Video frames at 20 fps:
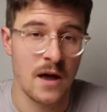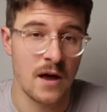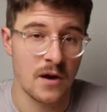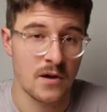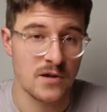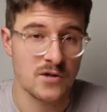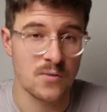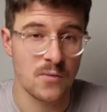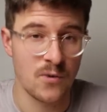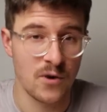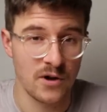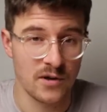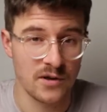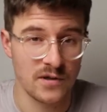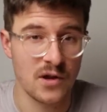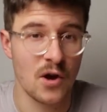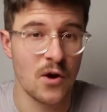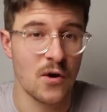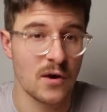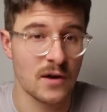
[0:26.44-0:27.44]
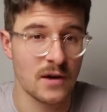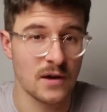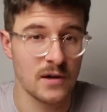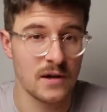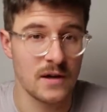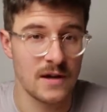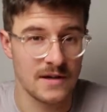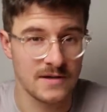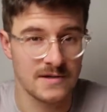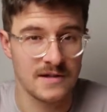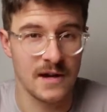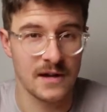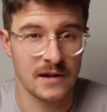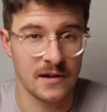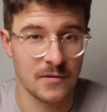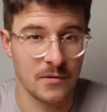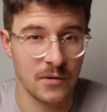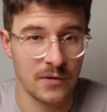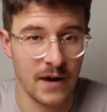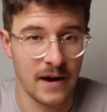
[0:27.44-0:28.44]
and it's worth knowing exactly
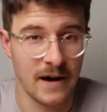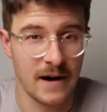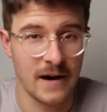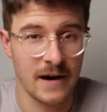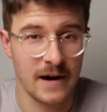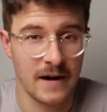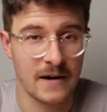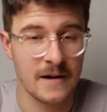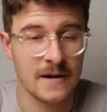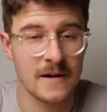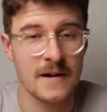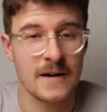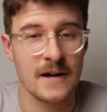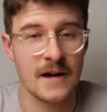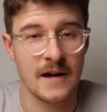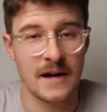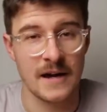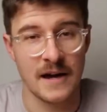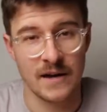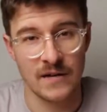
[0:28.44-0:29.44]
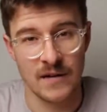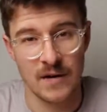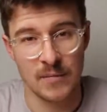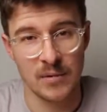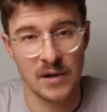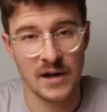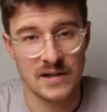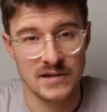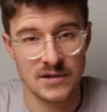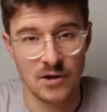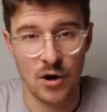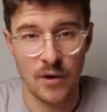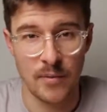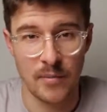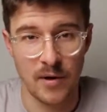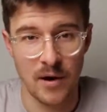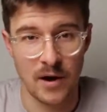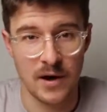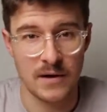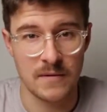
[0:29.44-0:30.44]
what they are and how they plan to
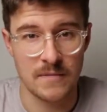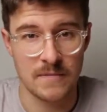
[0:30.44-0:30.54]
operate.